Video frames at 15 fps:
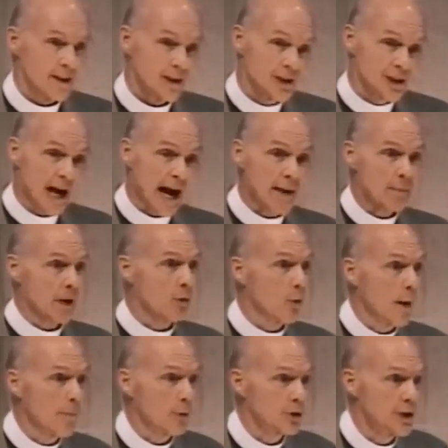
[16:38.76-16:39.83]
Simon
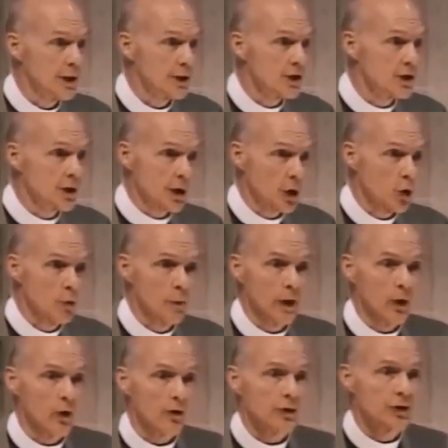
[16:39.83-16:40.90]
represents the
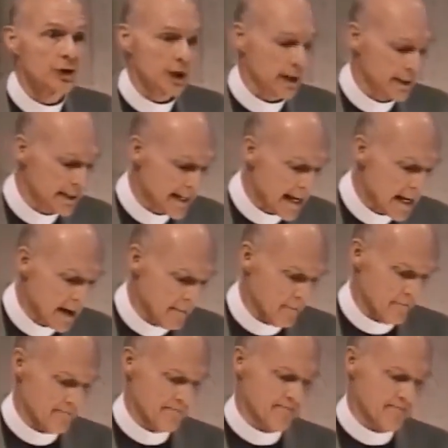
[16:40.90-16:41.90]
human urge to condemn.